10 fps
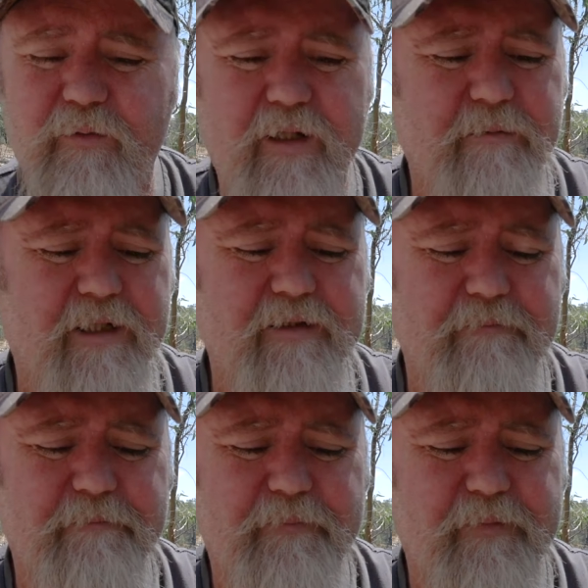recommend it.
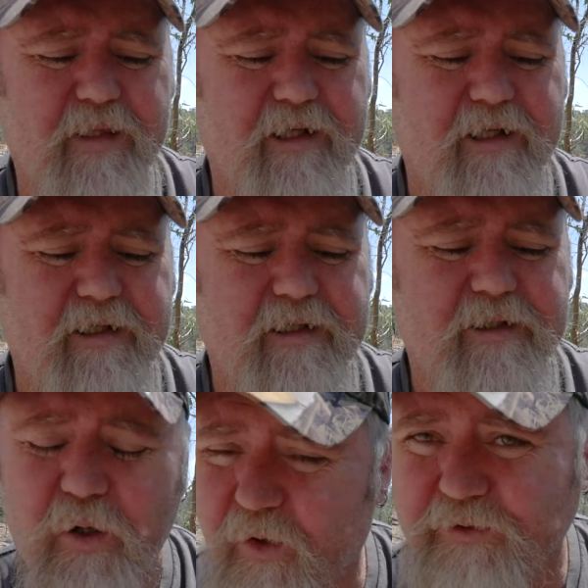
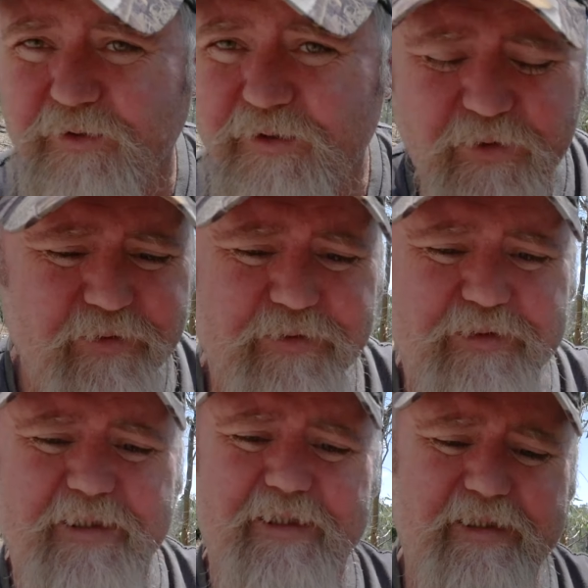Cons.
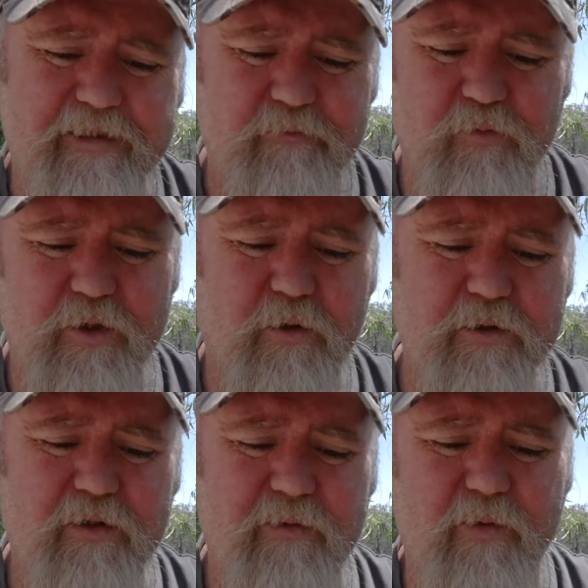What cons
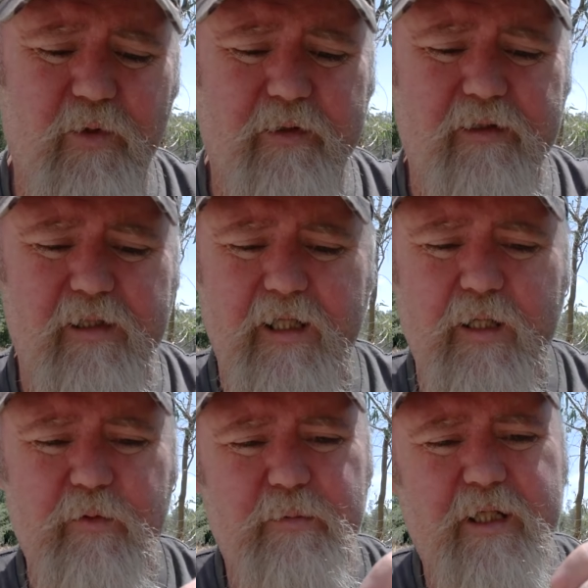can I find?
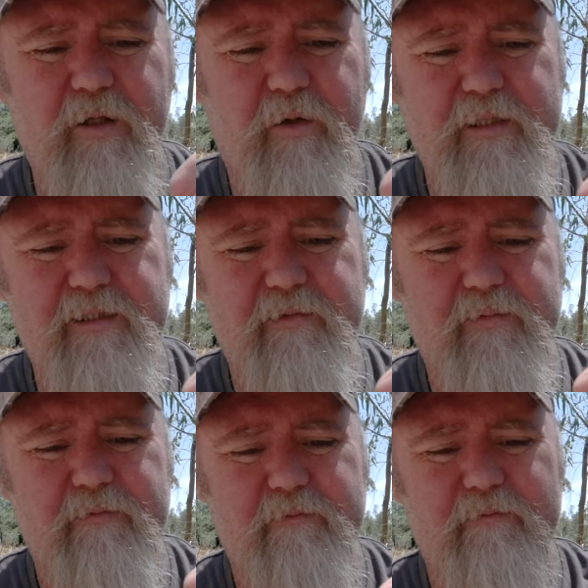It would have been nice
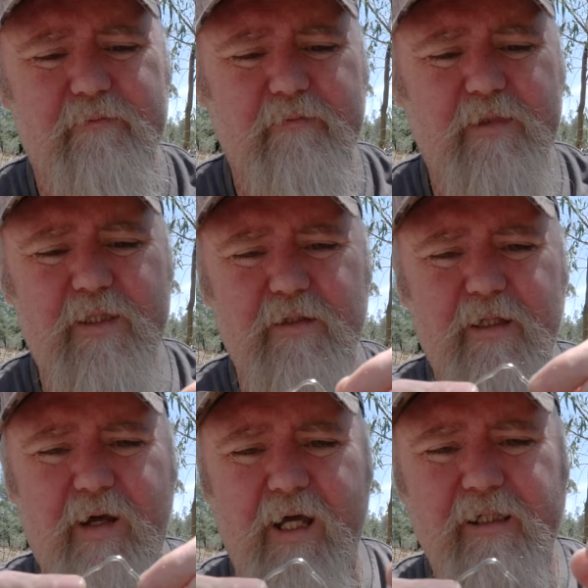if this could
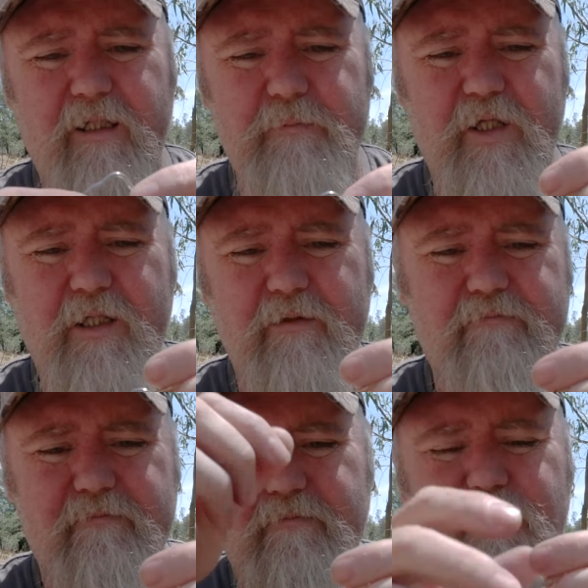either unclip so you could
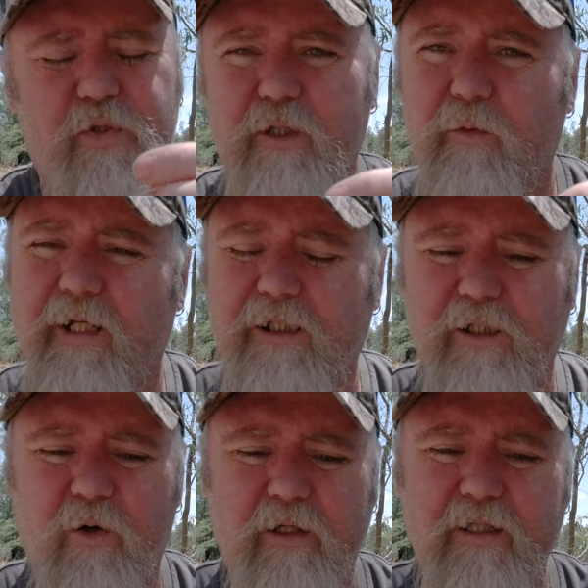put it around a
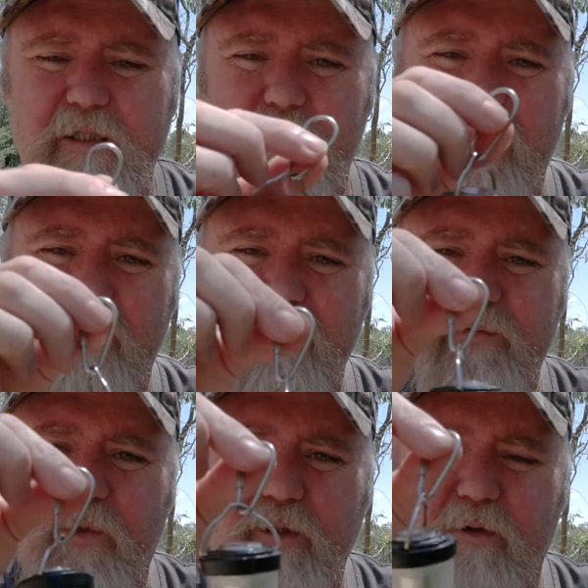line easy without having to
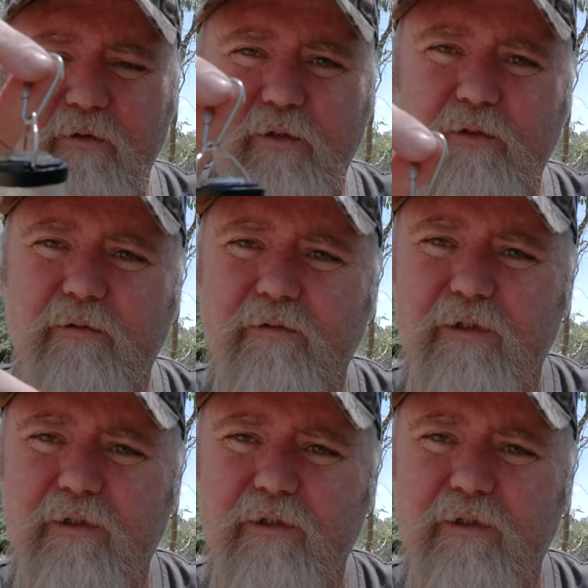find your own little